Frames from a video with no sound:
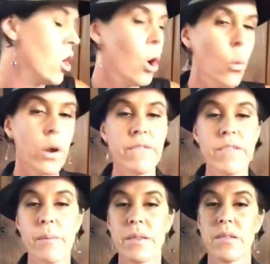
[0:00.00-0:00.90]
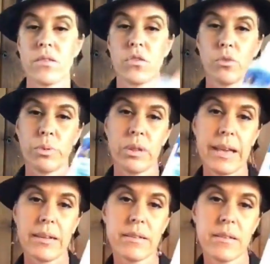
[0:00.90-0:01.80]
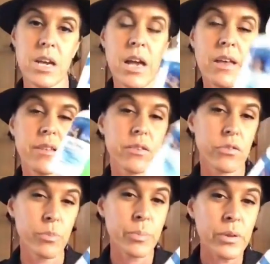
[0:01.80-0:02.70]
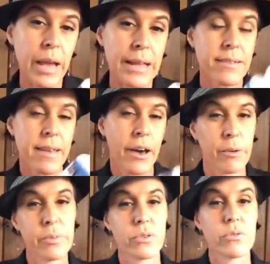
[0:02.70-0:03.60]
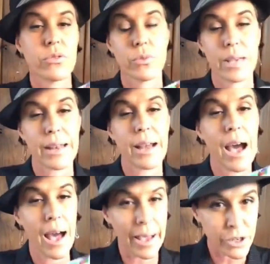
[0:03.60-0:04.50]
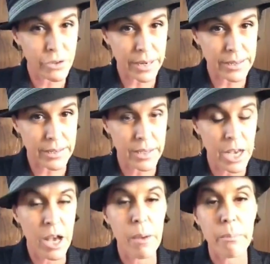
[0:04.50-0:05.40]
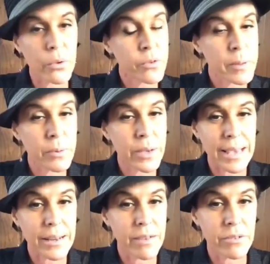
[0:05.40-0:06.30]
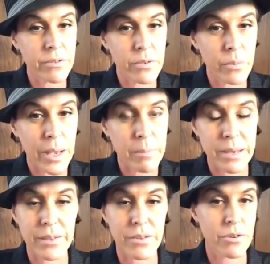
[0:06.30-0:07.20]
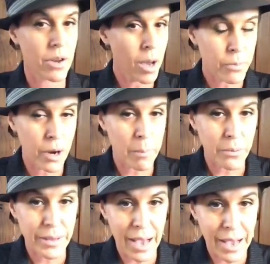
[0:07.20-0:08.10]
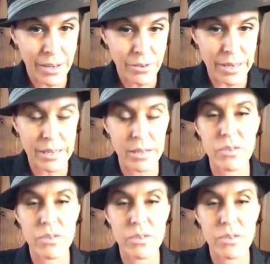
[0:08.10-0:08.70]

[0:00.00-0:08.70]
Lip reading: One of them is the Super Lights. The Super Lights helps you to get hydrated. Most people can't ever lose weight because they're not properly hydrated.